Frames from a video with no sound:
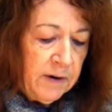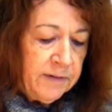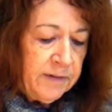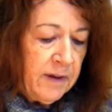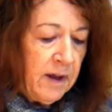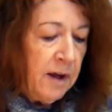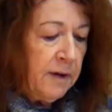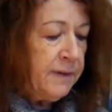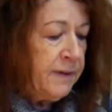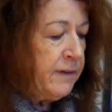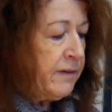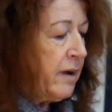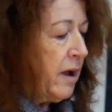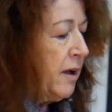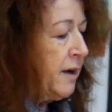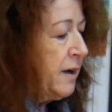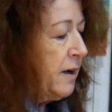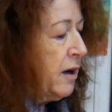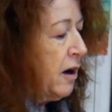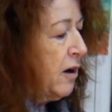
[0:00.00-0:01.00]
as I
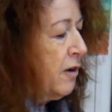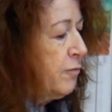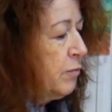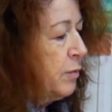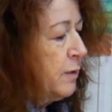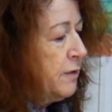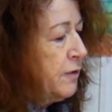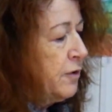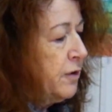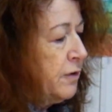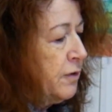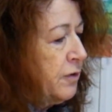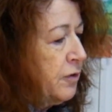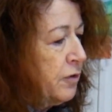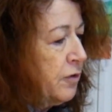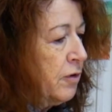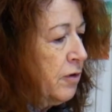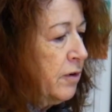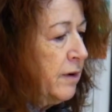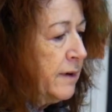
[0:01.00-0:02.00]
started off with just
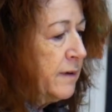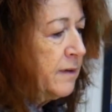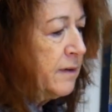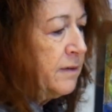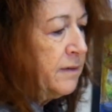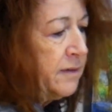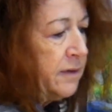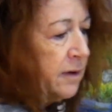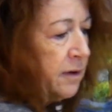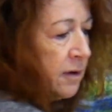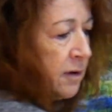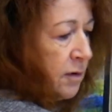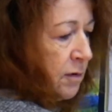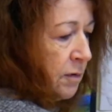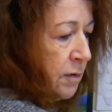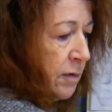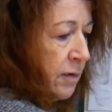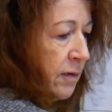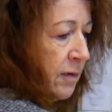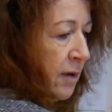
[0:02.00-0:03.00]
drawing the
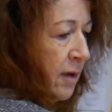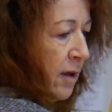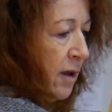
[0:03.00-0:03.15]
circles